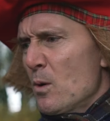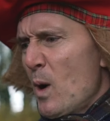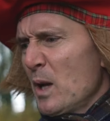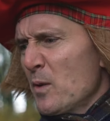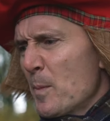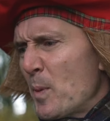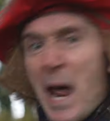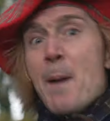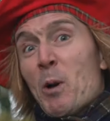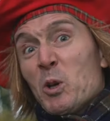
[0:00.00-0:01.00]
why don't they put
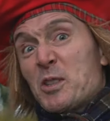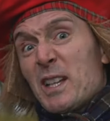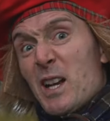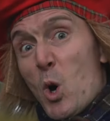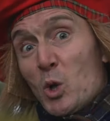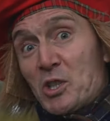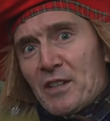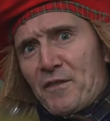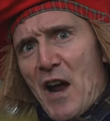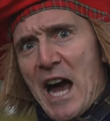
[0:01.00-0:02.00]
apples in an
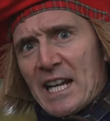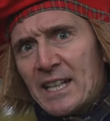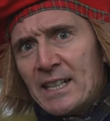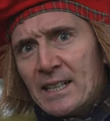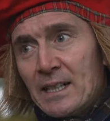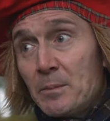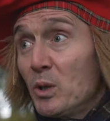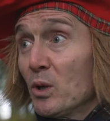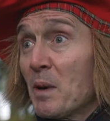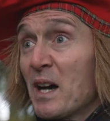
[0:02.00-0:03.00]
orchard frag? But
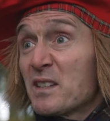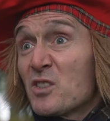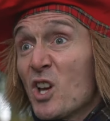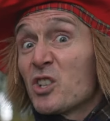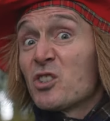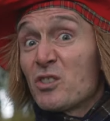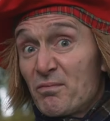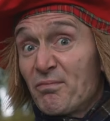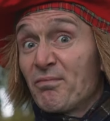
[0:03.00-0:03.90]
who am I to judge?